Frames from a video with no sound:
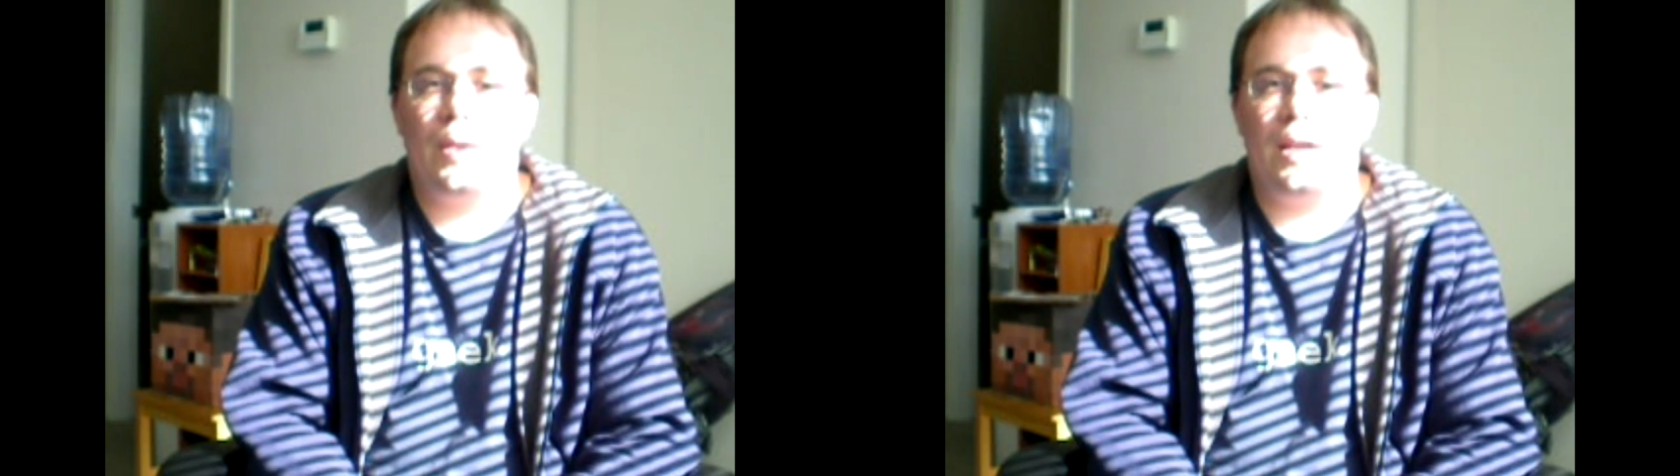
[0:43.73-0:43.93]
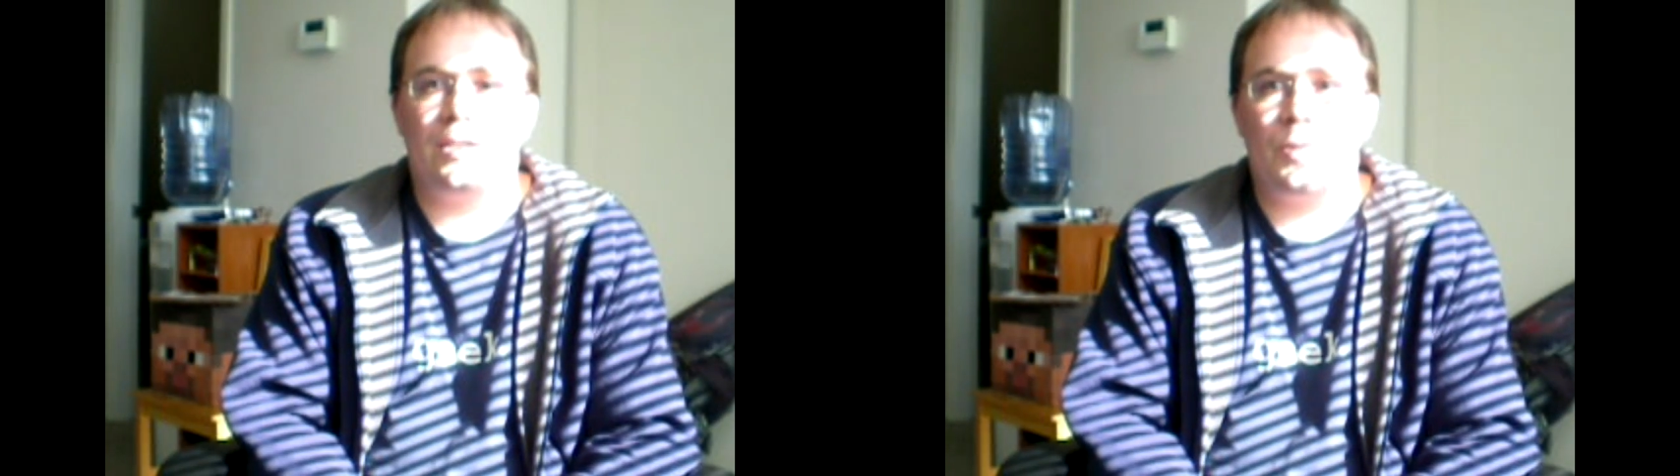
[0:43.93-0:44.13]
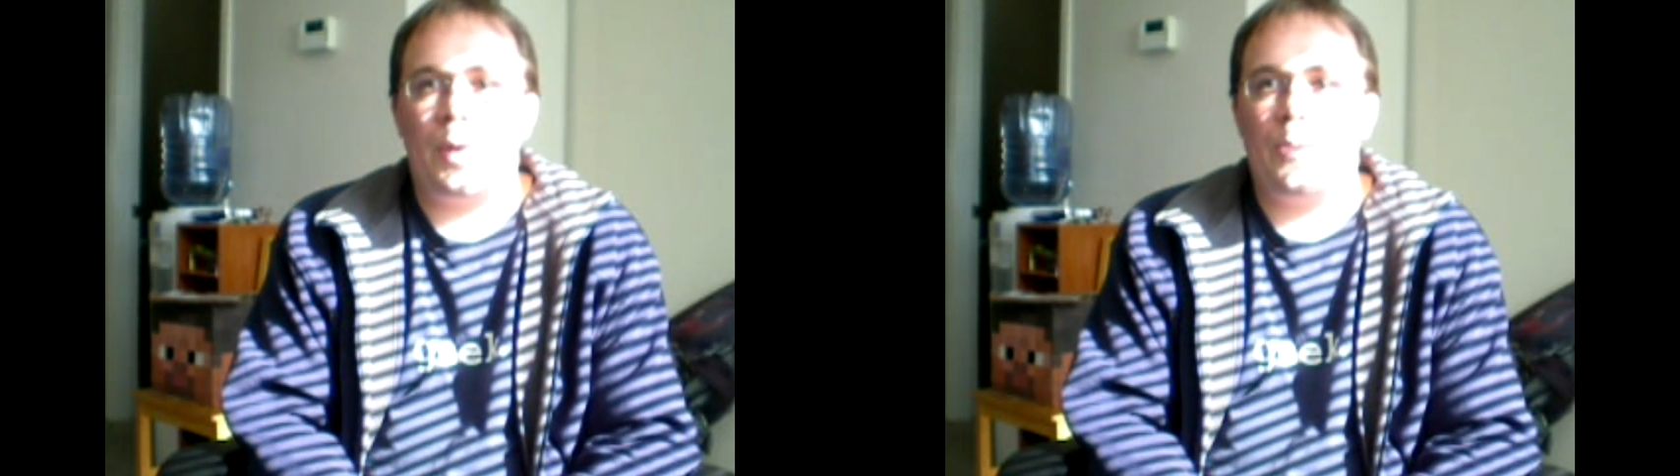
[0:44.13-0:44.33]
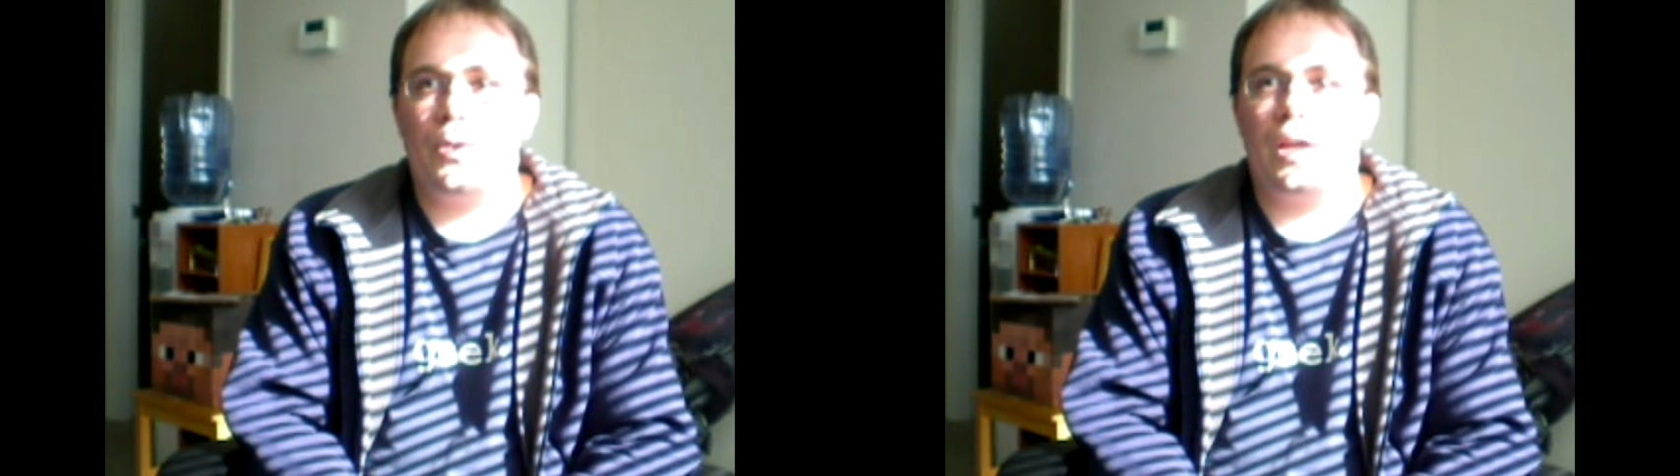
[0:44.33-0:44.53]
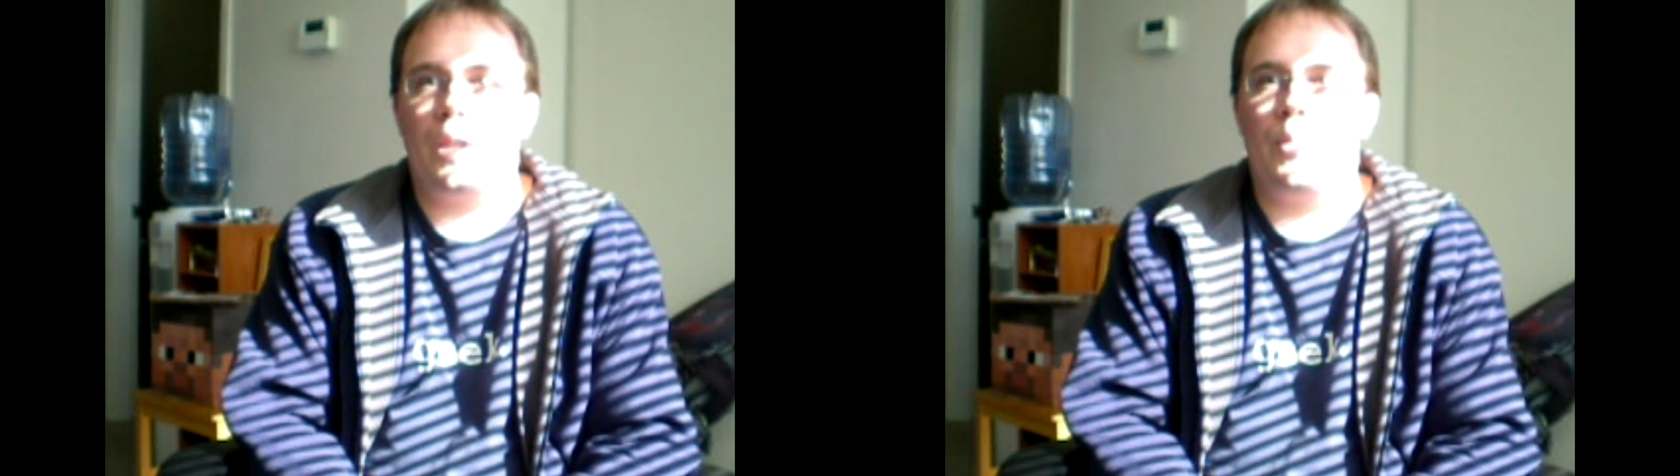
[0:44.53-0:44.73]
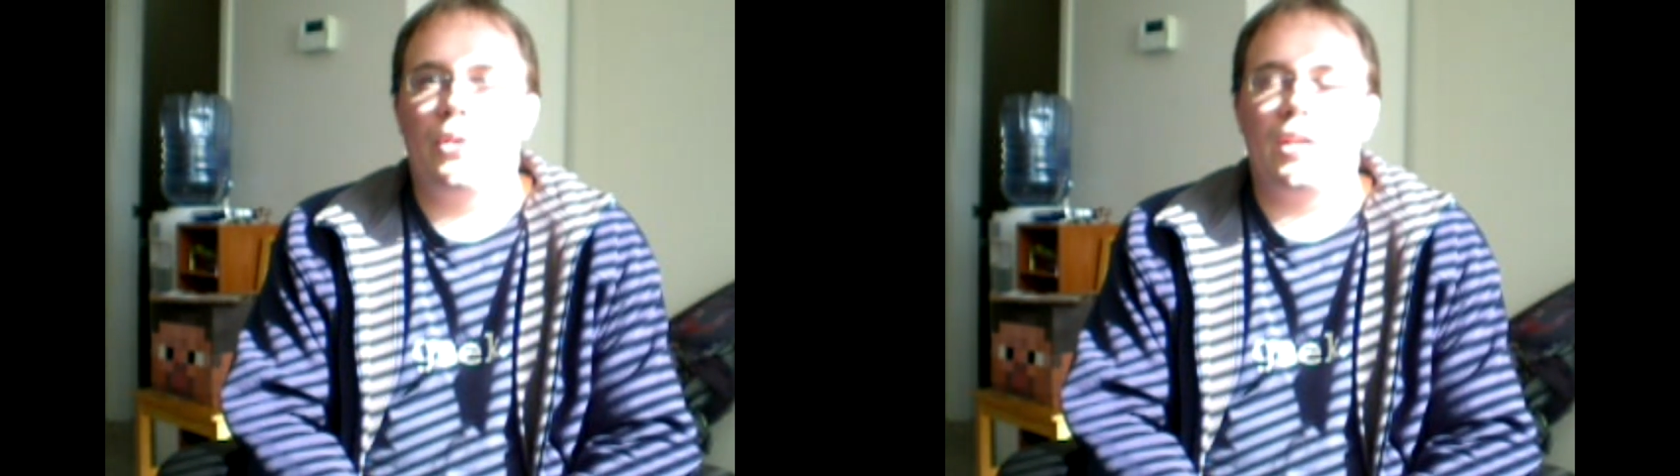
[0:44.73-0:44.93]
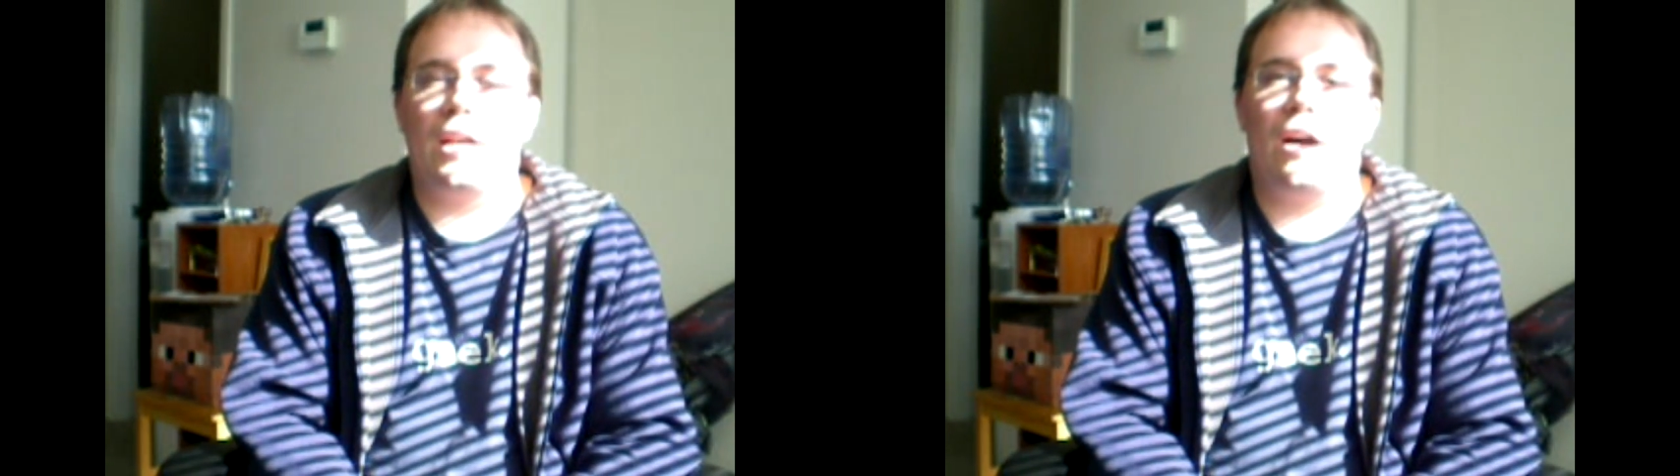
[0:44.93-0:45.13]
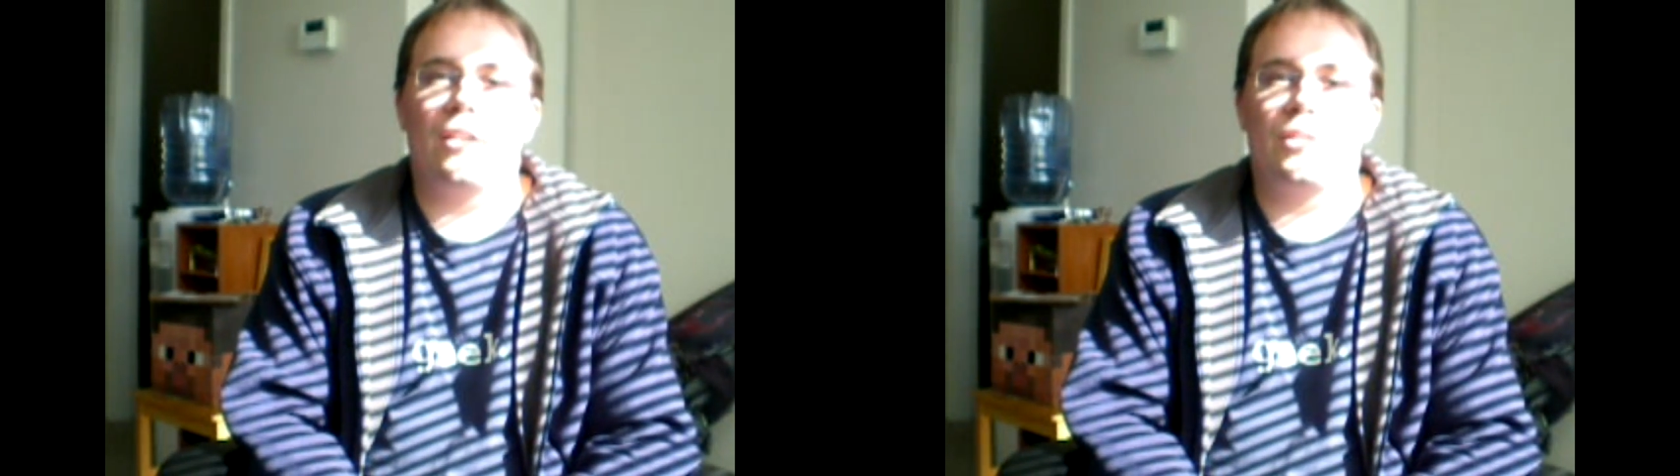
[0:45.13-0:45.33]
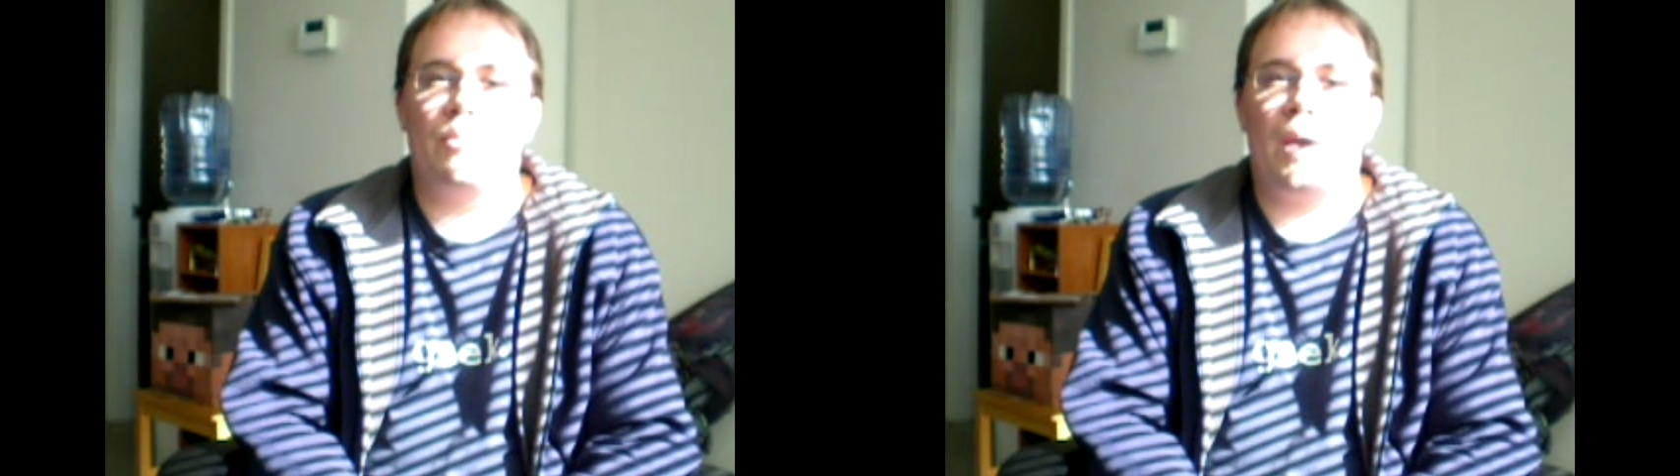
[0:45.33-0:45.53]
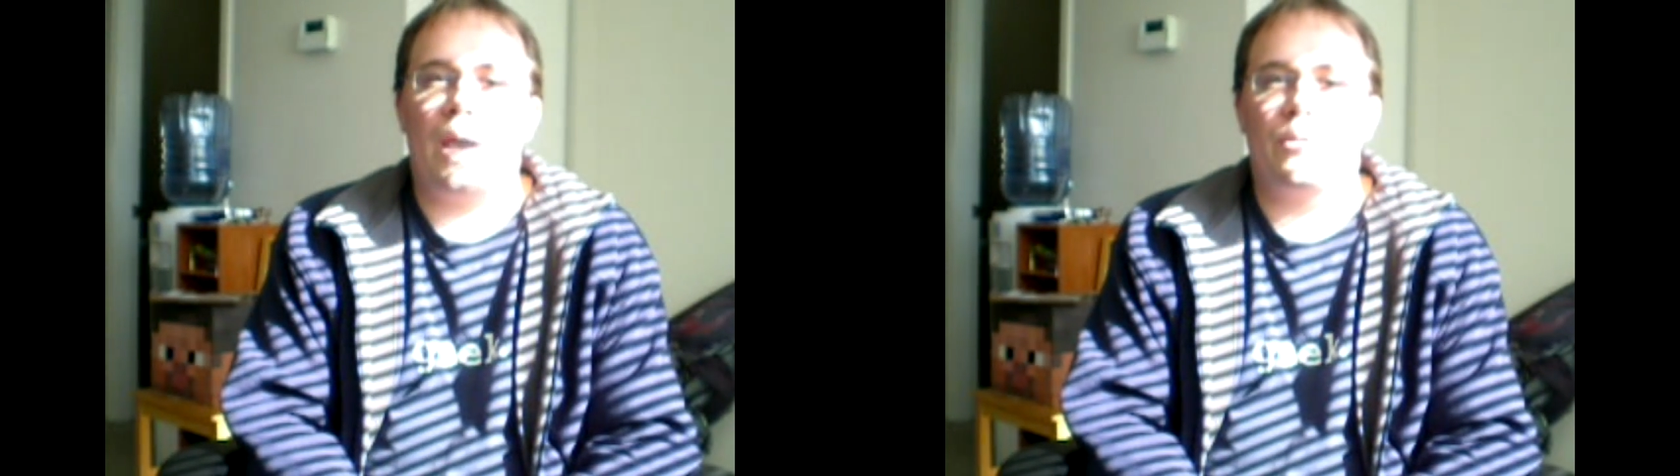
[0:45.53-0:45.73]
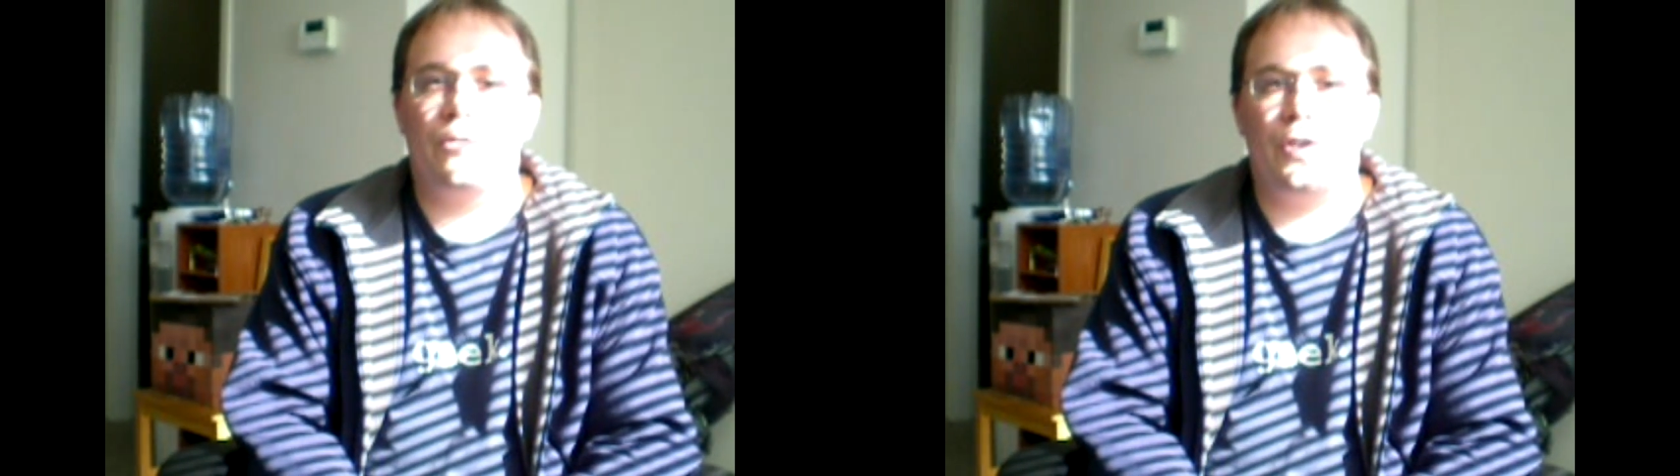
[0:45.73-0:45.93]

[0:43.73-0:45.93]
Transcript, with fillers: it's the people that are building custom maps